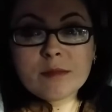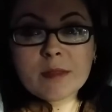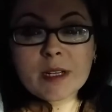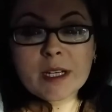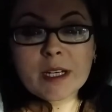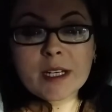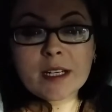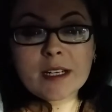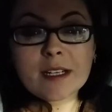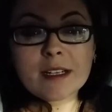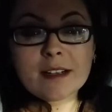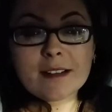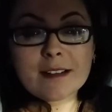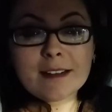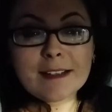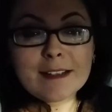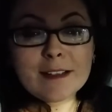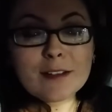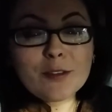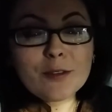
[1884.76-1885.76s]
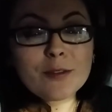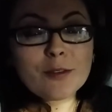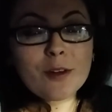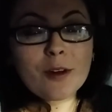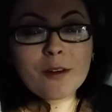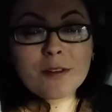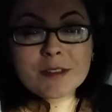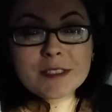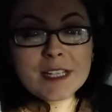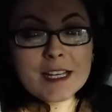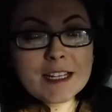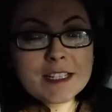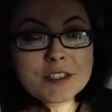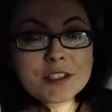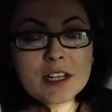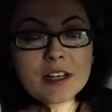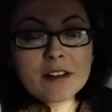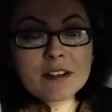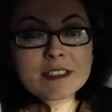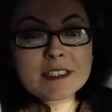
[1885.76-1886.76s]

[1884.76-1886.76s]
and clean the little dog's cage out,